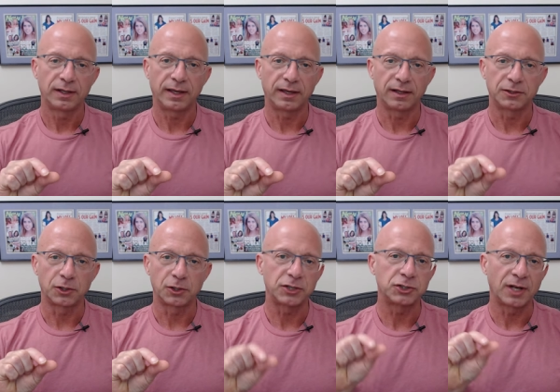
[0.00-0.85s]
uh,
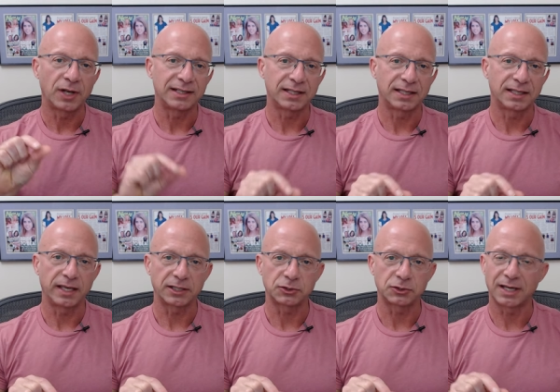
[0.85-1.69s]
duration, high intensity
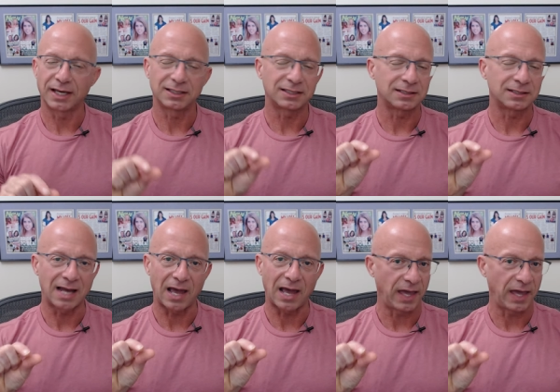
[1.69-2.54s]
exercise is
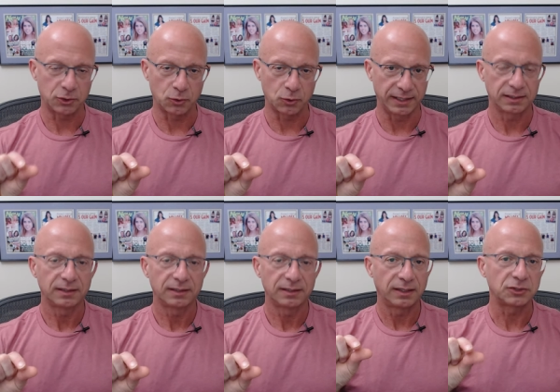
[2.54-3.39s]
not that great.
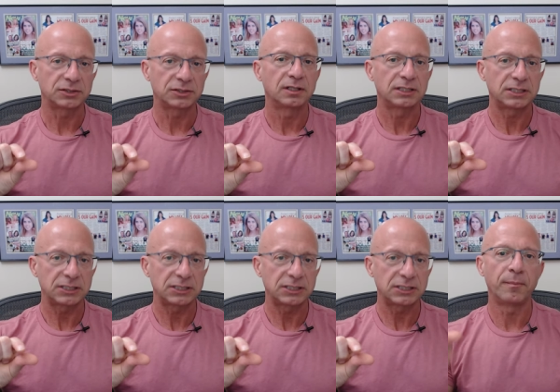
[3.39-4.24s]
There's
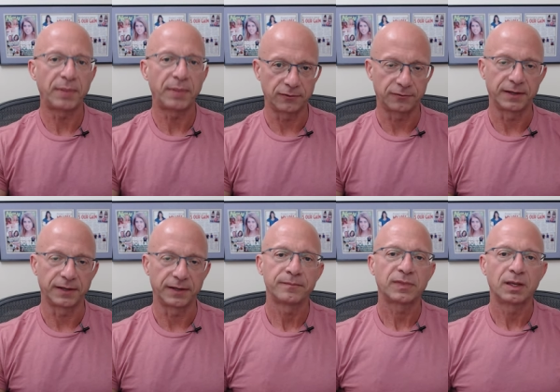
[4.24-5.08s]
some benefit.
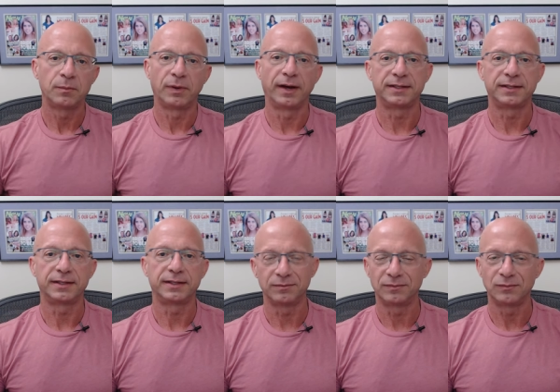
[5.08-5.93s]
But
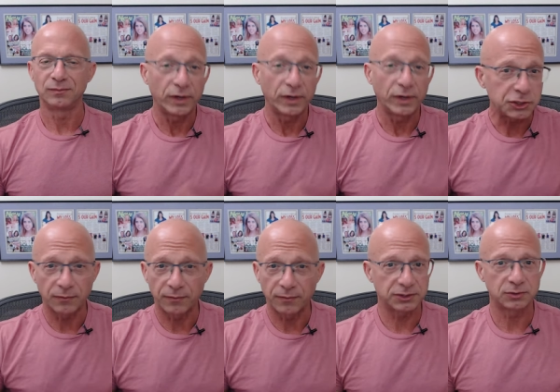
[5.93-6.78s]
um, would each
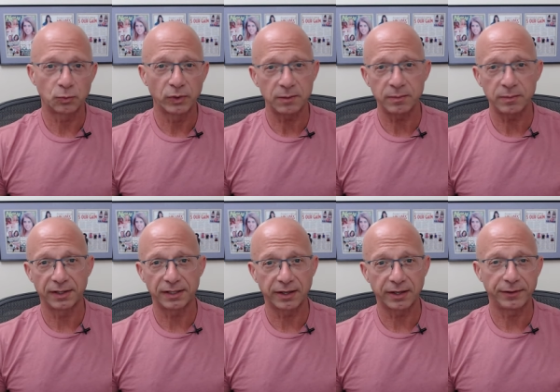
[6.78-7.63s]
of us really be able
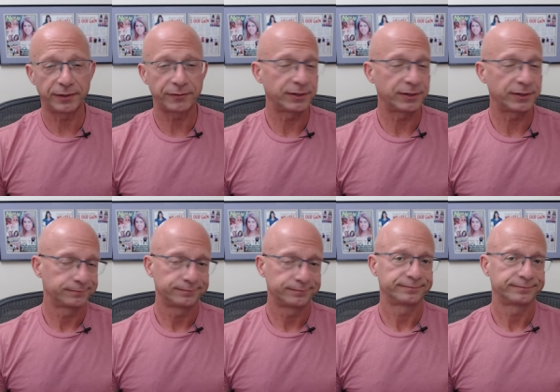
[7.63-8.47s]
to tell the difference?
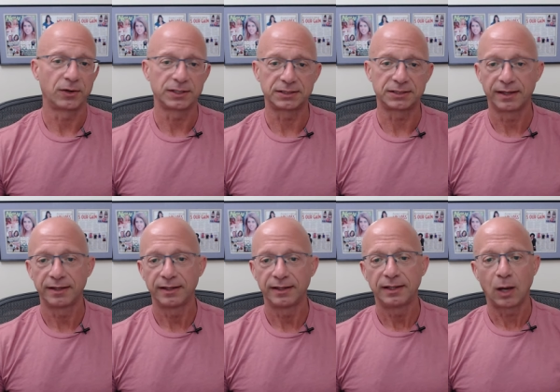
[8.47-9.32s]
Hard to say.
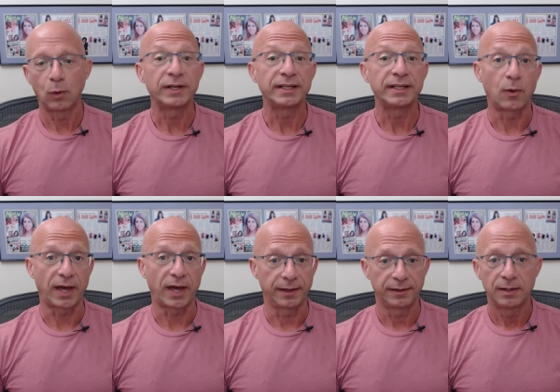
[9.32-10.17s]
I wouldn't count
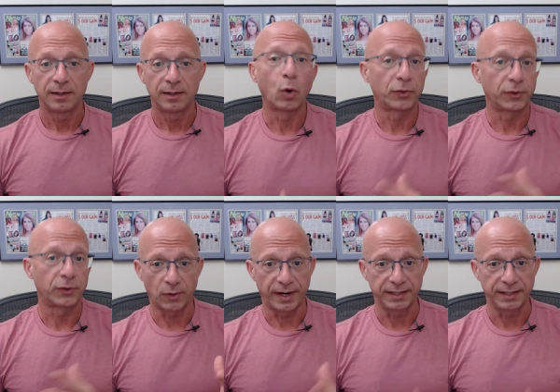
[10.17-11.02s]
on it. Both are
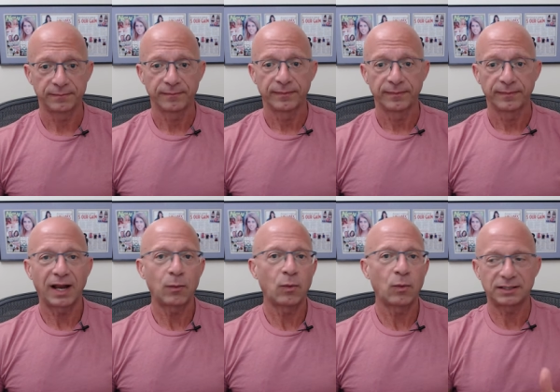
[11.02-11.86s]
great. But
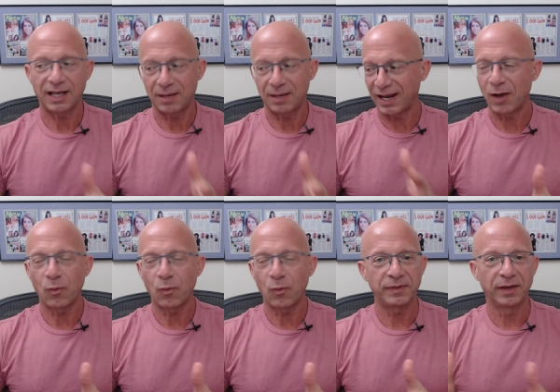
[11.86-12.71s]
I wanted, to, uh, but I
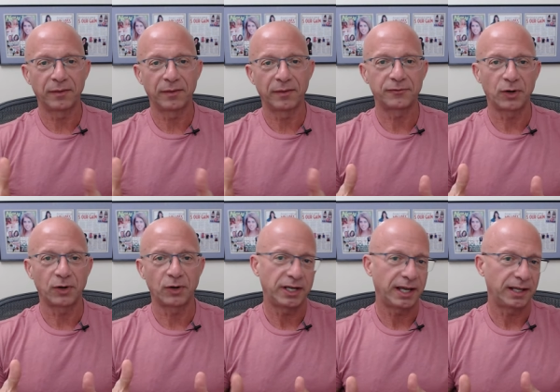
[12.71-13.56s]
wanted to be able to
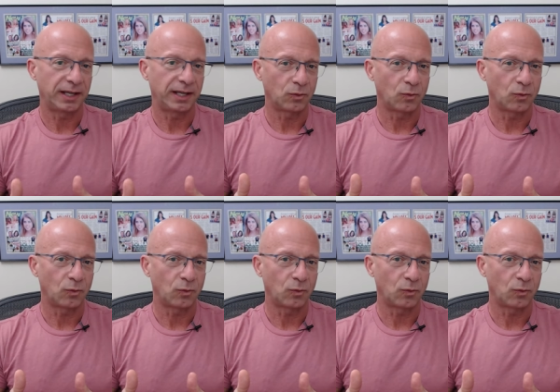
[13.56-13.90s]
differentiate.